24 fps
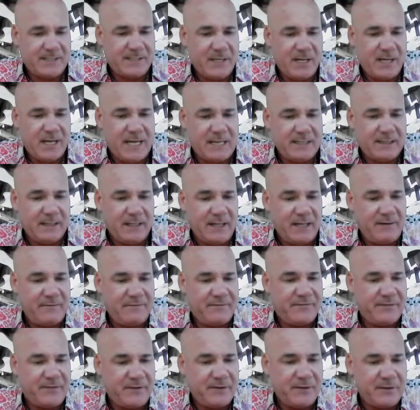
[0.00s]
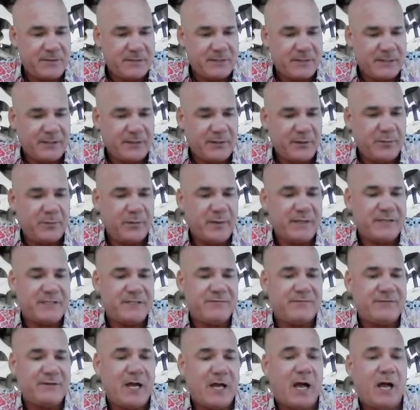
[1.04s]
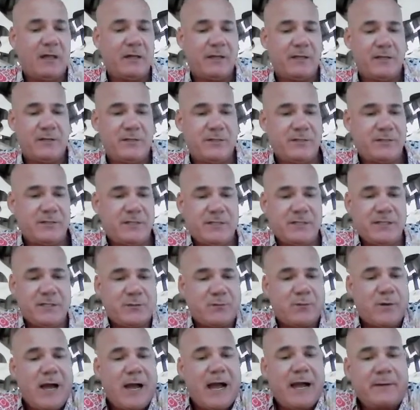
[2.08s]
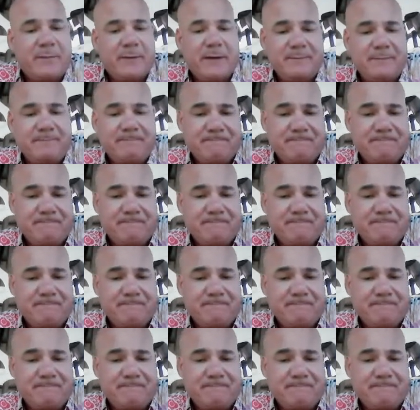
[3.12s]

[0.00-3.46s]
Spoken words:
to Todd. Love those little bits of knowledge, says Rocky.